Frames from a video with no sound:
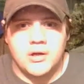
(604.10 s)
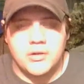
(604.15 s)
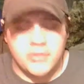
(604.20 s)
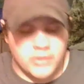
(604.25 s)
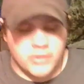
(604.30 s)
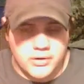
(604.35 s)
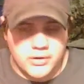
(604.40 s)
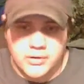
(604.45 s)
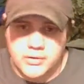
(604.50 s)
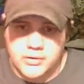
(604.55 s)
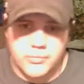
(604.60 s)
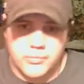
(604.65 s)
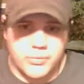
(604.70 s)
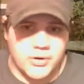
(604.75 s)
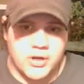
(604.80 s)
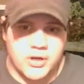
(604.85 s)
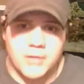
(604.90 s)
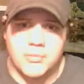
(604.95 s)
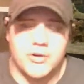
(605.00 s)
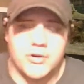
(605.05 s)
Let's put
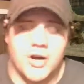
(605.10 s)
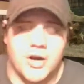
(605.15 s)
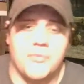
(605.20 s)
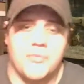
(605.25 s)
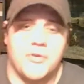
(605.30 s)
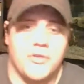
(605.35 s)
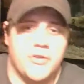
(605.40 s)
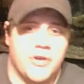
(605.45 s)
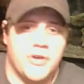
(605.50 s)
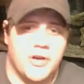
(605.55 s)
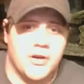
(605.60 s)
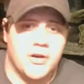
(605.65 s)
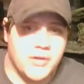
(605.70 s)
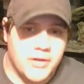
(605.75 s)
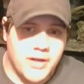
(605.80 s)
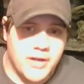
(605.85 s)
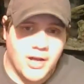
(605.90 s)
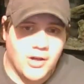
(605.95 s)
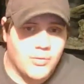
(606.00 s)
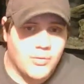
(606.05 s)
a couple drops on there and you
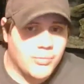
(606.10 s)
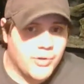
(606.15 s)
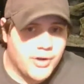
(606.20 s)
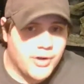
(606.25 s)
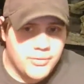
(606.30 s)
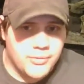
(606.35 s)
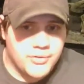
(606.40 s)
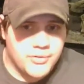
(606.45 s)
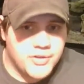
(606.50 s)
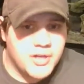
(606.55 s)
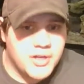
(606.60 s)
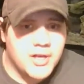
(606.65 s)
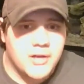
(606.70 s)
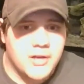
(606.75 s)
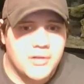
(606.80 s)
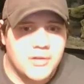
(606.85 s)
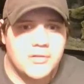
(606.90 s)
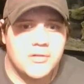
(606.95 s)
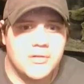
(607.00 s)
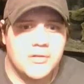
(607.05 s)
calibrate it with that.
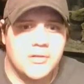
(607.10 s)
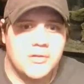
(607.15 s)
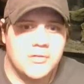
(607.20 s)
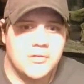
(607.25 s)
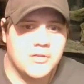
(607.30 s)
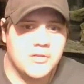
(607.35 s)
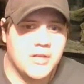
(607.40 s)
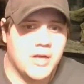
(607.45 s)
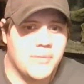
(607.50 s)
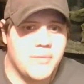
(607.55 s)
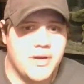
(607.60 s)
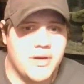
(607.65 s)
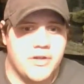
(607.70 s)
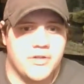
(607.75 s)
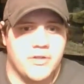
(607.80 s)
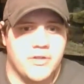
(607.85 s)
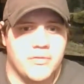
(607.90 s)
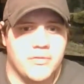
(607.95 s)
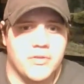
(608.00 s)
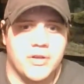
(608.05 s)
That makes
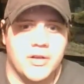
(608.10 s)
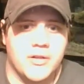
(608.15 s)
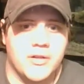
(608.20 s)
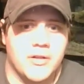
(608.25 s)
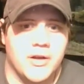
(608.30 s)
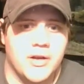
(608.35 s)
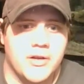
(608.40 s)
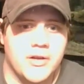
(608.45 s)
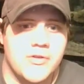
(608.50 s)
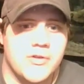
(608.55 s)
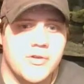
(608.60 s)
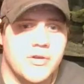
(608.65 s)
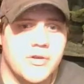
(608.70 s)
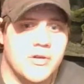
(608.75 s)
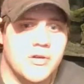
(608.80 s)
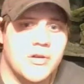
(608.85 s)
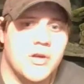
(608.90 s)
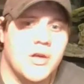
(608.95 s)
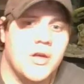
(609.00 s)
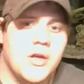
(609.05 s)
everything a lot easier.
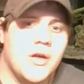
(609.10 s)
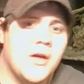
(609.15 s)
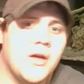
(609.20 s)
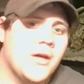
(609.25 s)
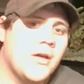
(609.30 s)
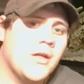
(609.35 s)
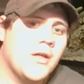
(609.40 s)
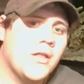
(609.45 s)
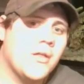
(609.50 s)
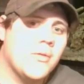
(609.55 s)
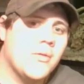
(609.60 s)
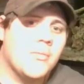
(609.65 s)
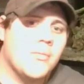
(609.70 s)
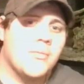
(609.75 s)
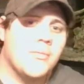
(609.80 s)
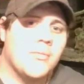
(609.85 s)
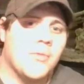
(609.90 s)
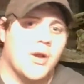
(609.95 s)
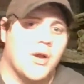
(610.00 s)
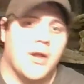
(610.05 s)

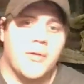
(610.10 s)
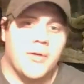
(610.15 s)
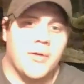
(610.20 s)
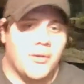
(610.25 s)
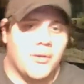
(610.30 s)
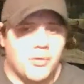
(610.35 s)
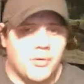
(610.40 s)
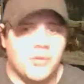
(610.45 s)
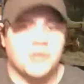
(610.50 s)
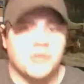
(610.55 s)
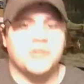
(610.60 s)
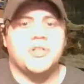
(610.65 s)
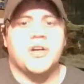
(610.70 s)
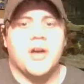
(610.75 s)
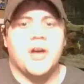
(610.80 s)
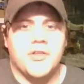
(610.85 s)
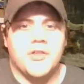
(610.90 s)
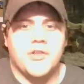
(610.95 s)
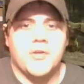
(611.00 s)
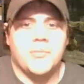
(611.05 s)
But anyway, I won't hold you
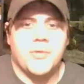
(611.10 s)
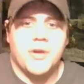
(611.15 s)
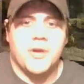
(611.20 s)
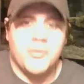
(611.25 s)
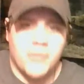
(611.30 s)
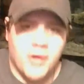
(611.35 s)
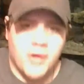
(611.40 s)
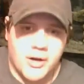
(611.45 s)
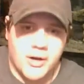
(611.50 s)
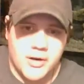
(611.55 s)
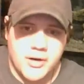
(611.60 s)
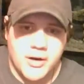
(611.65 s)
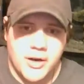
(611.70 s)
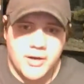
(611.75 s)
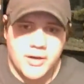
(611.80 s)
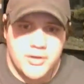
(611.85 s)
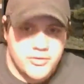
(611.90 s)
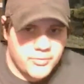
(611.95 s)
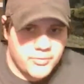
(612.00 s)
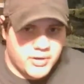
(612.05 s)
guys up any longer. I
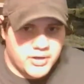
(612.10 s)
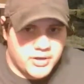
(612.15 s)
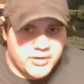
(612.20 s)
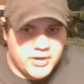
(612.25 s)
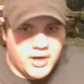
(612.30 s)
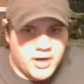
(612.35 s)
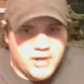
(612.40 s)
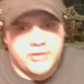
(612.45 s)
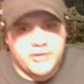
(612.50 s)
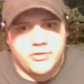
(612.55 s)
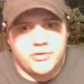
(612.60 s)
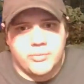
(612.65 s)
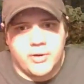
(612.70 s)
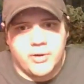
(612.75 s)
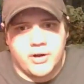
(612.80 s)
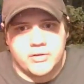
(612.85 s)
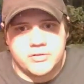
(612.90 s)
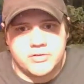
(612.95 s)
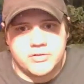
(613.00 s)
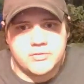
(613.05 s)
just want to talk to you
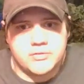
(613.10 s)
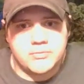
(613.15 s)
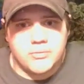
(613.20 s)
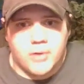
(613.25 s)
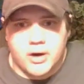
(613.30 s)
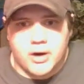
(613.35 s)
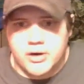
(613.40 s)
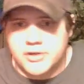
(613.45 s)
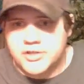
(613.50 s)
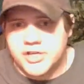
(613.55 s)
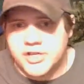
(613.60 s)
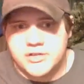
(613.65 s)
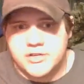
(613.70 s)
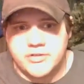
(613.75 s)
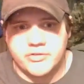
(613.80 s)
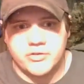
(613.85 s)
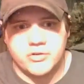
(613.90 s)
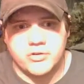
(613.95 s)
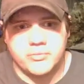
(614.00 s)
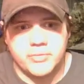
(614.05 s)
about water changes a
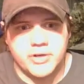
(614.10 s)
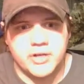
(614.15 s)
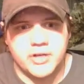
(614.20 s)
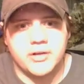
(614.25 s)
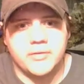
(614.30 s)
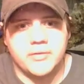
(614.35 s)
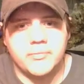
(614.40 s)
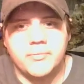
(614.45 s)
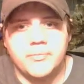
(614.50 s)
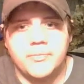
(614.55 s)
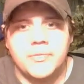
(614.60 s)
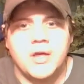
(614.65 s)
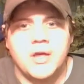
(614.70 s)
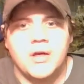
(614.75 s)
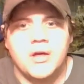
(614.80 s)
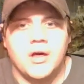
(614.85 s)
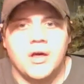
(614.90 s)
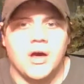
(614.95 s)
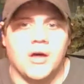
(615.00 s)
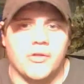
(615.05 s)
little bit and
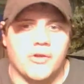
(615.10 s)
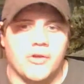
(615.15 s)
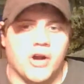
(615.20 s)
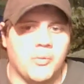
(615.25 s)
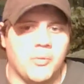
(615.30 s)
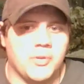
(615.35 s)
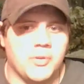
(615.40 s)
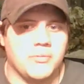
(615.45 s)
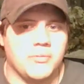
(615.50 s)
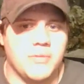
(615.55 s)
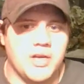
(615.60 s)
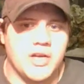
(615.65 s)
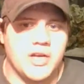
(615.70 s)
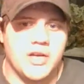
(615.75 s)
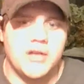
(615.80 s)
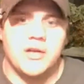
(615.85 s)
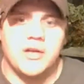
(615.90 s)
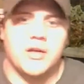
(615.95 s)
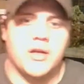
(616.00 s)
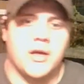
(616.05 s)
how they're helping me
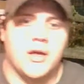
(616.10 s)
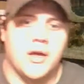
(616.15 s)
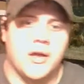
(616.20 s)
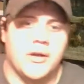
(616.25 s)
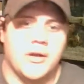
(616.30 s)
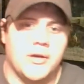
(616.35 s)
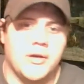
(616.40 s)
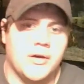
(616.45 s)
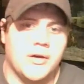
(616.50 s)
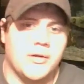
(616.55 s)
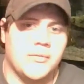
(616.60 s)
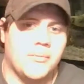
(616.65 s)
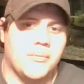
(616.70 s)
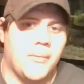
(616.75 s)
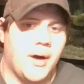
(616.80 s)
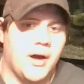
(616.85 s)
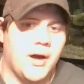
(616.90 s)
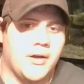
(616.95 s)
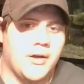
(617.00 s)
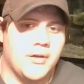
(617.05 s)
and
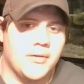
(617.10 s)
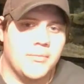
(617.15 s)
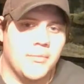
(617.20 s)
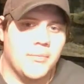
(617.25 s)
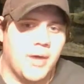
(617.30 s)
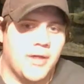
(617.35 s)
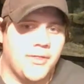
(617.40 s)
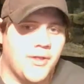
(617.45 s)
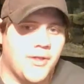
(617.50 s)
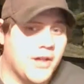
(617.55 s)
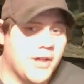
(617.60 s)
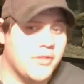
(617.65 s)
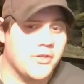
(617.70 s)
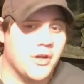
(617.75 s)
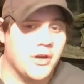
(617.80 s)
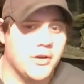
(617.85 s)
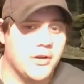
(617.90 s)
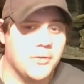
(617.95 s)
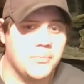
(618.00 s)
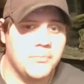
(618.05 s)
my thoughts
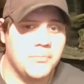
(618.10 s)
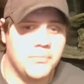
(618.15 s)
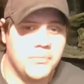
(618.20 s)
on